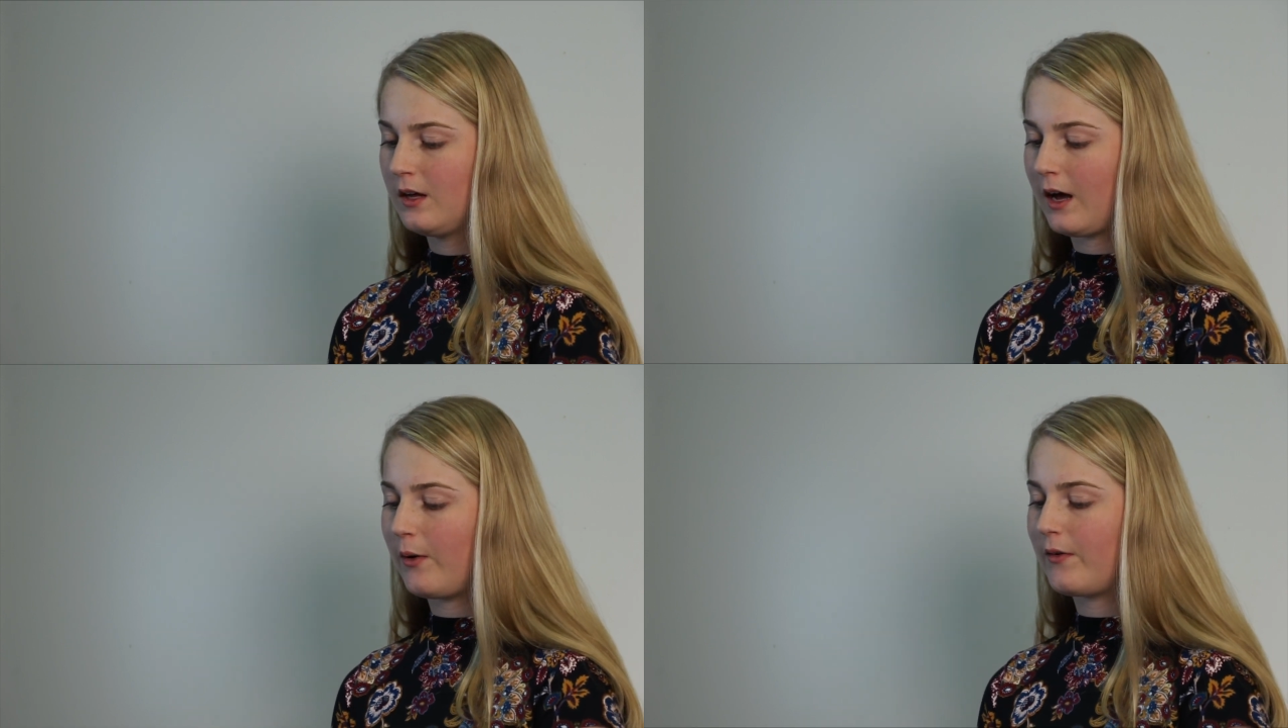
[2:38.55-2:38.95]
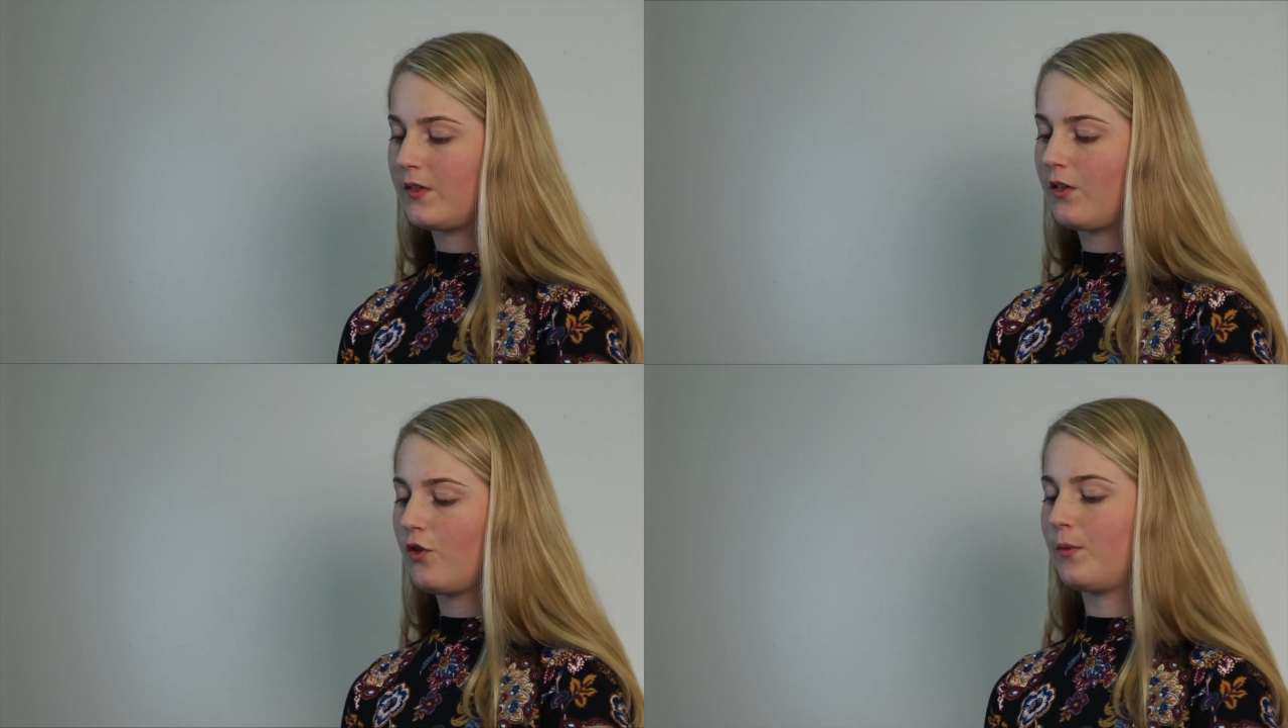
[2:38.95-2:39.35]
However,
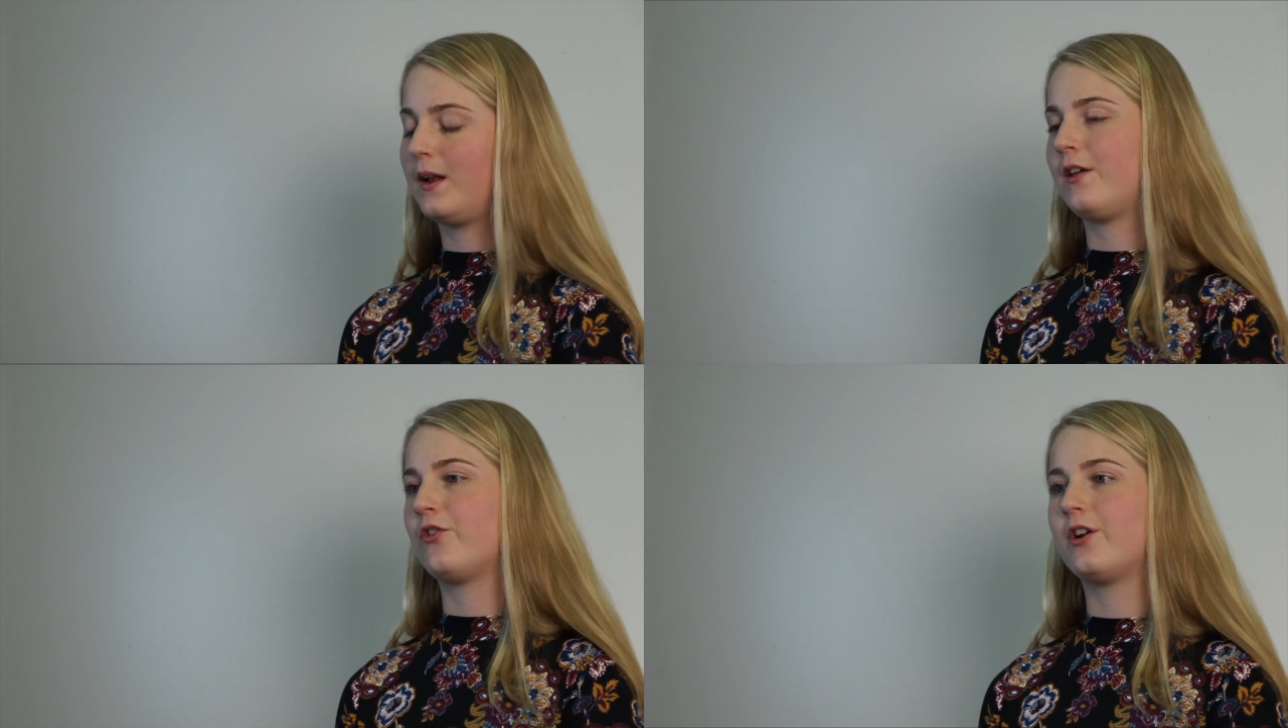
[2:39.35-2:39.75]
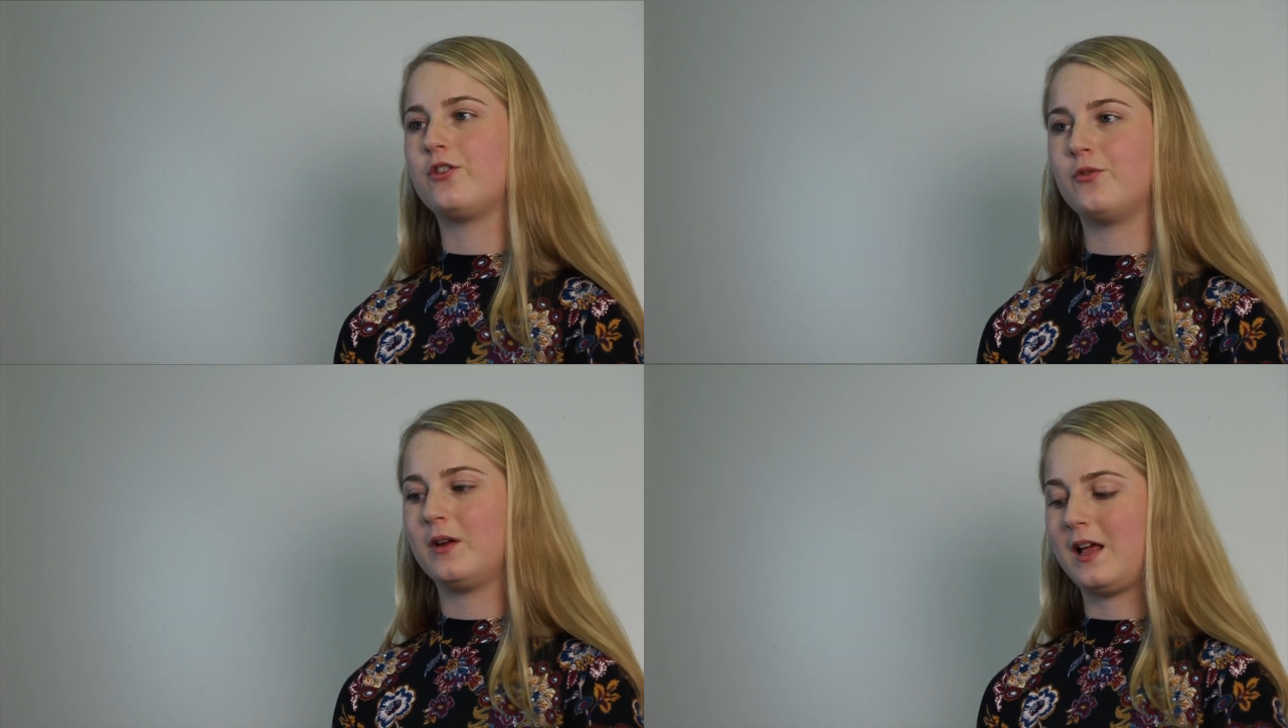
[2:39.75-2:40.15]
this is when I started
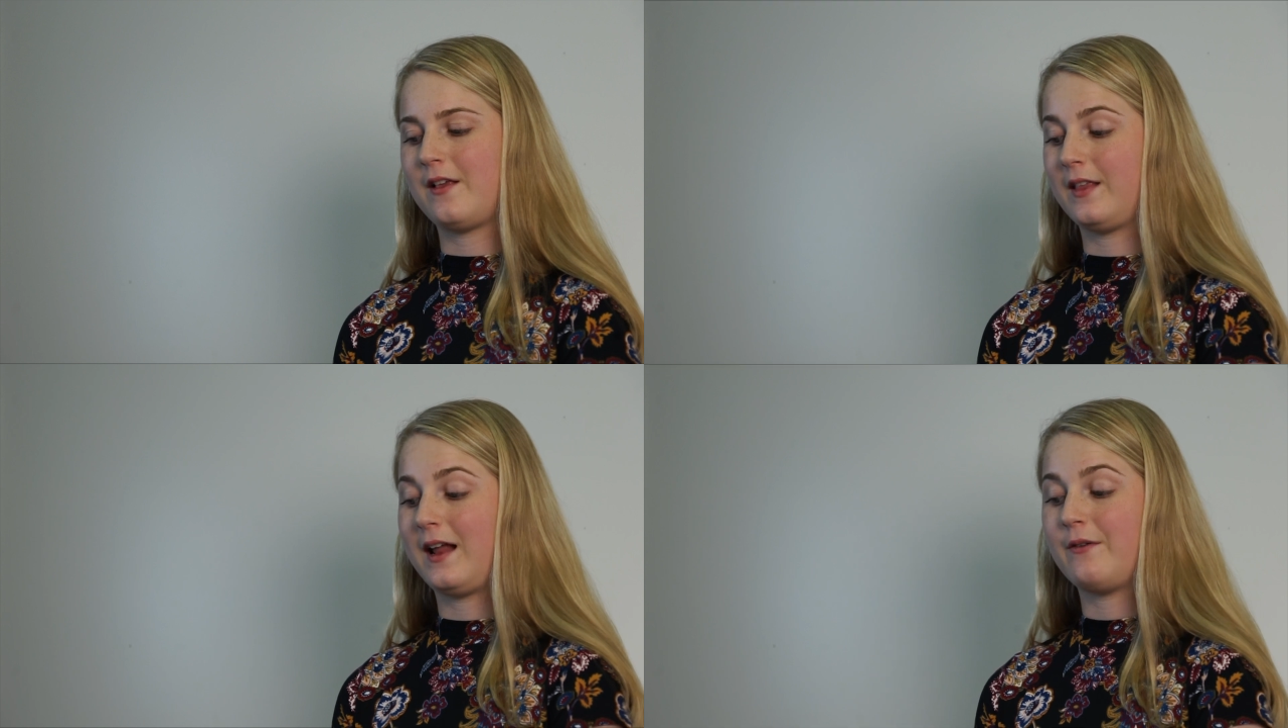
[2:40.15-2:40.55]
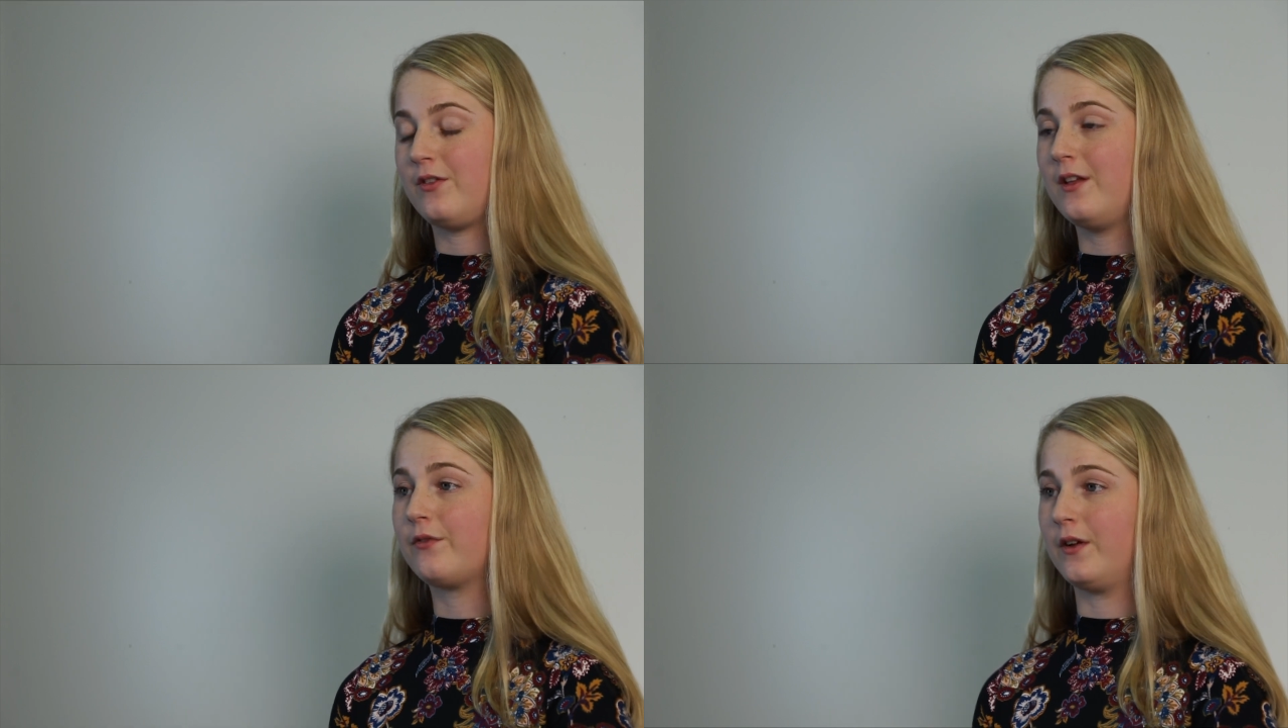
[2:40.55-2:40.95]
to realize that I was
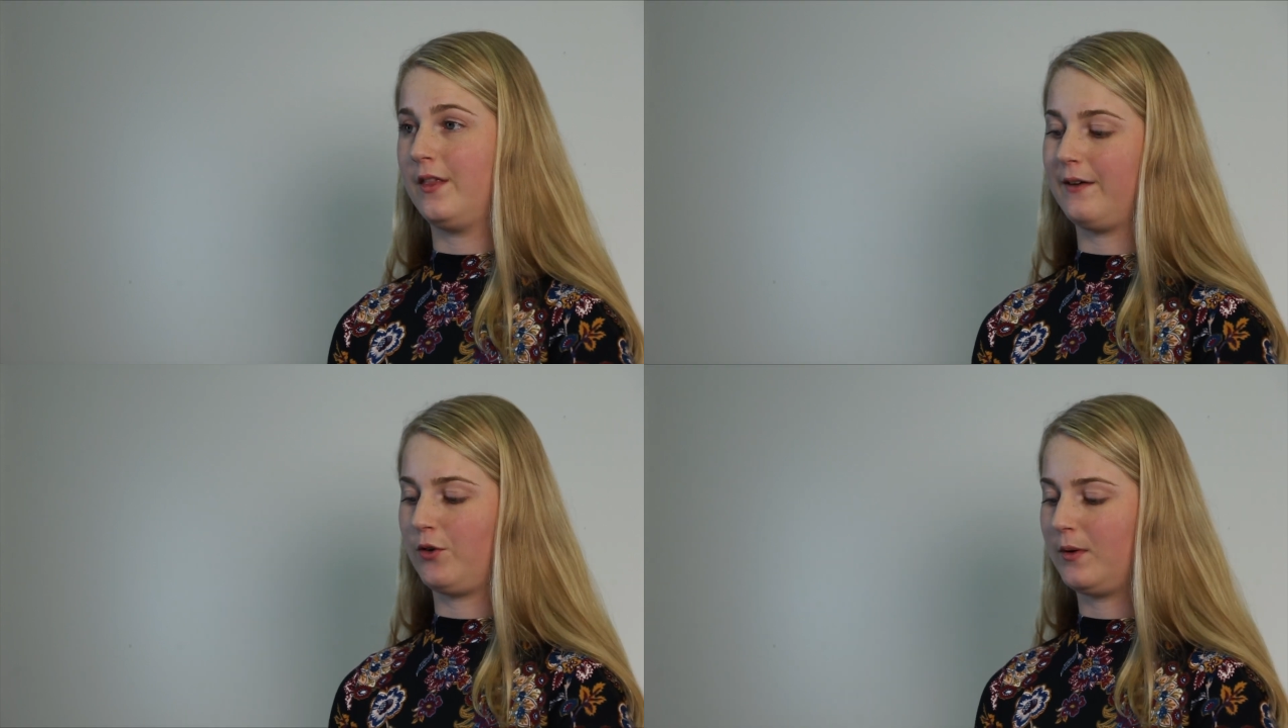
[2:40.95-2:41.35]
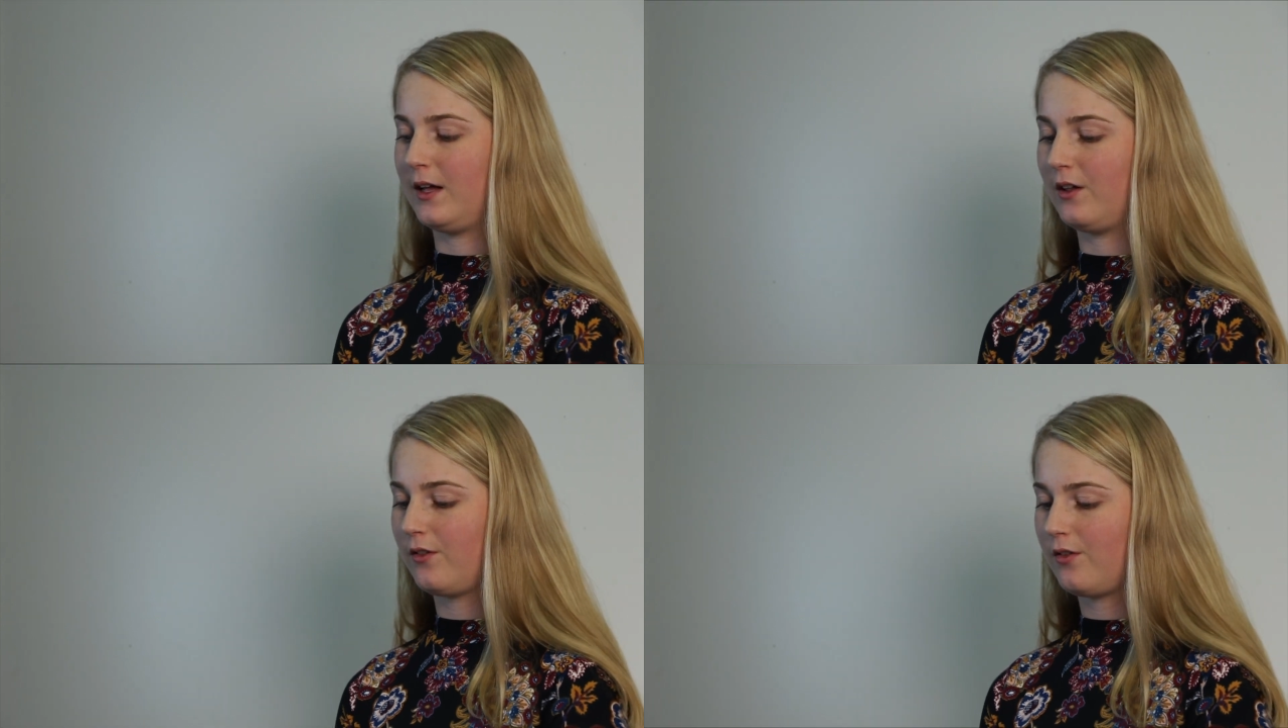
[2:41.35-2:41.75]
different than everyone
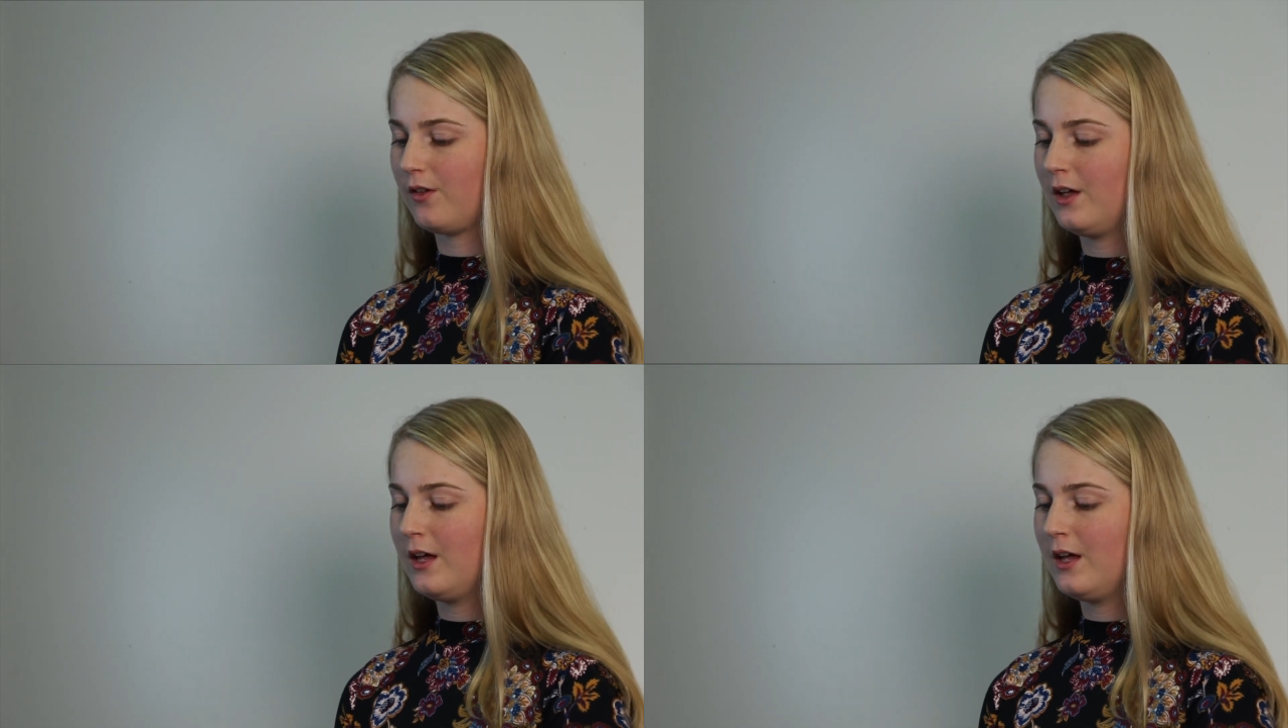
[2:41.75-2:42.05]
else.